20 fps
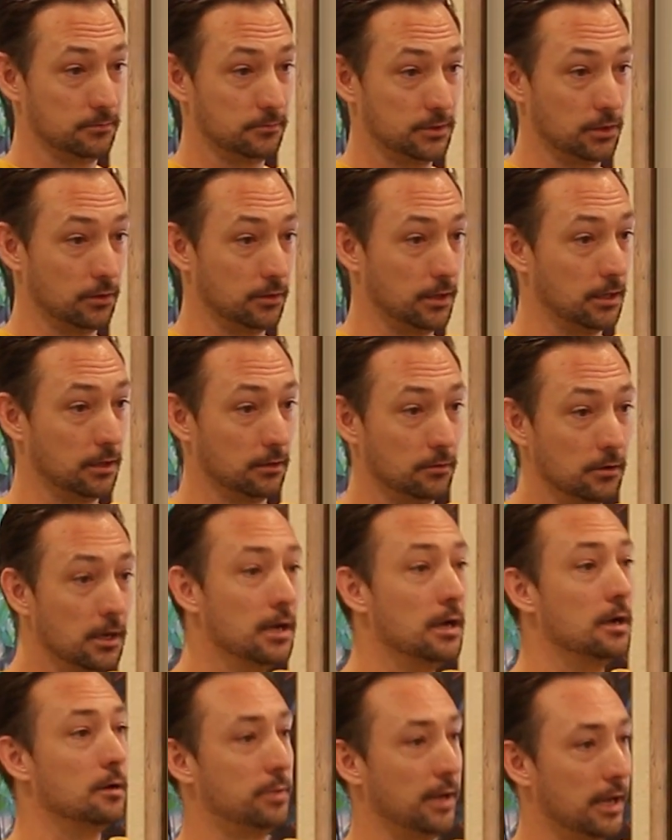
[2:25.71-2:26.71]
So they can
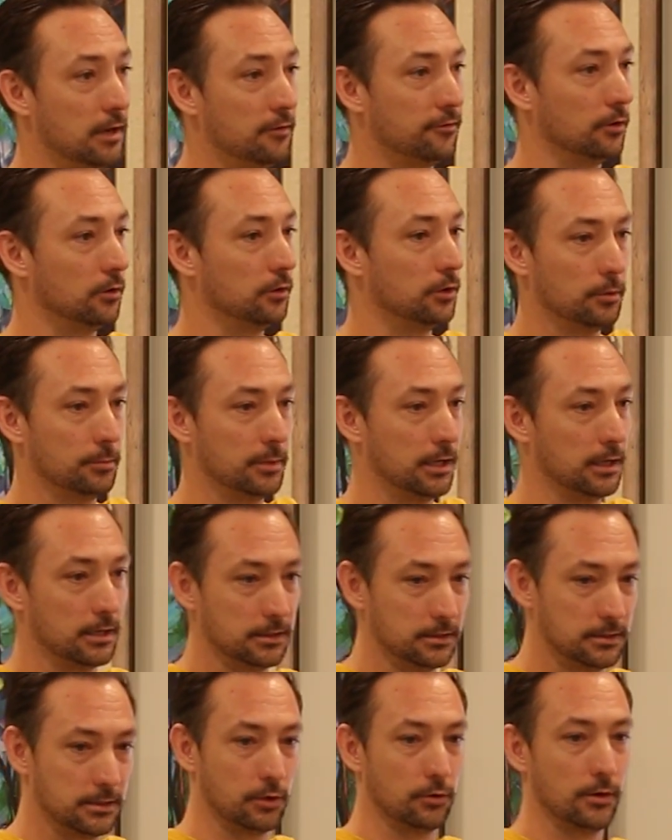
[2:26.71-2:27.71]
pay for a little bit of
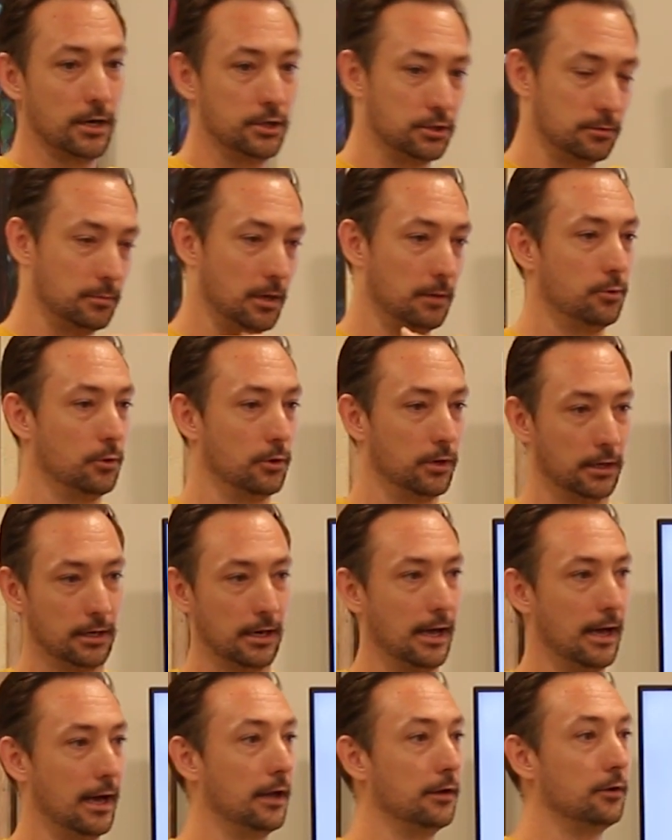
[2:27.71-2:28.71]
consideration by putting an
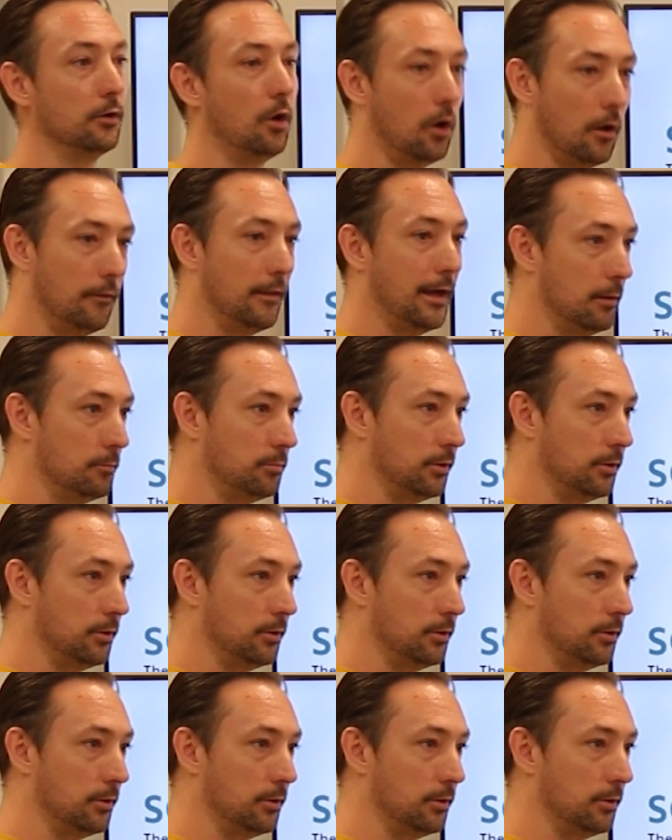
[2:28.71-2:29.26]
ad on that